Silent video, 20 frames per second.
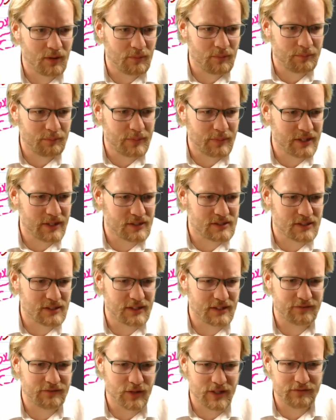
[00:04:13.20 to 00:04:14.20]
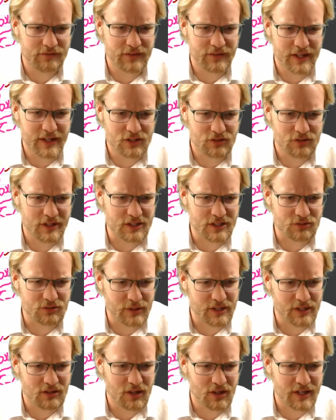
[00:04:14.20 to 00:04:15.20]
But if we factorize and
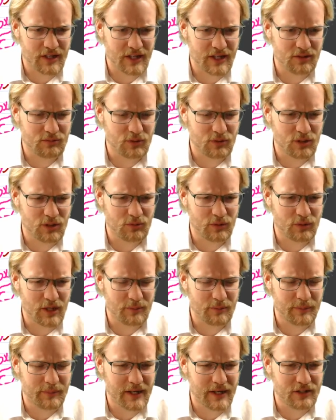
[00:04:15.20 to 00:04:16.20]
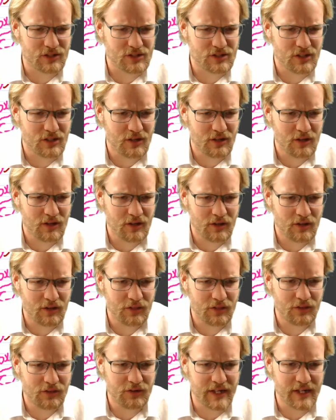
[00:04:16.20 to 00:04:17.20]
went, okay, well, what about
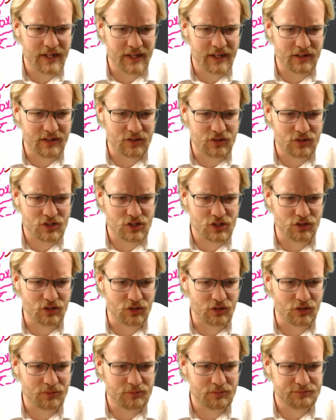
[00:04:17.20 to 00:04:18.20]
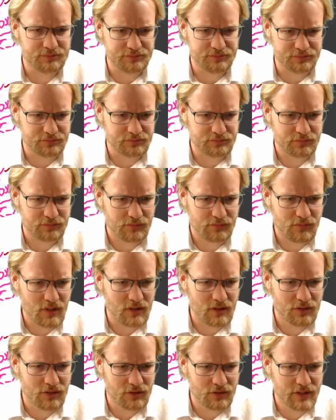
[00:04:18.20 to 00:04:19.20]
3 and 2?
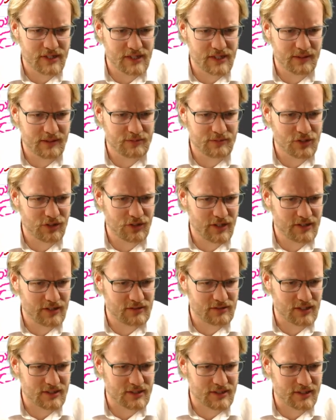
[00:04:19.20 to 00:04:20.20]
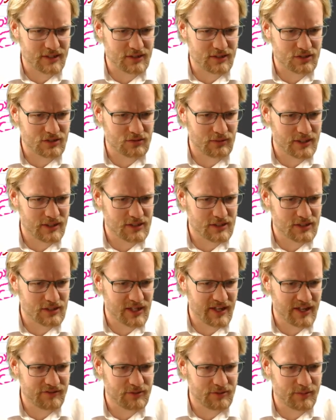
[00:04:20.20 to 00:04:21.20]
3 times 2 gives us 6. 1's going to
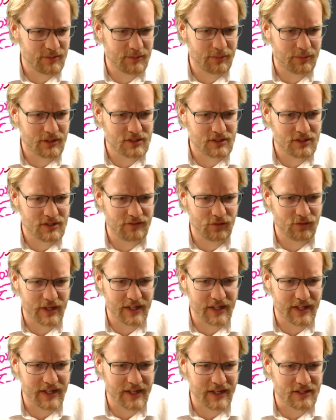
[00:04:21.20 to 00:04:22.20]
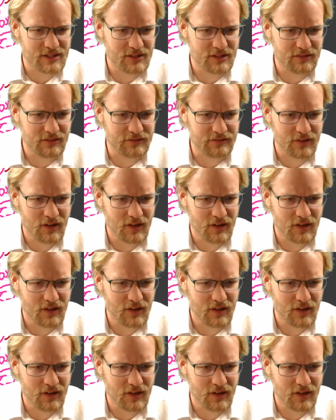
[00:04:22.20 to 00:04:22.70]
have to be positive, 1 negative.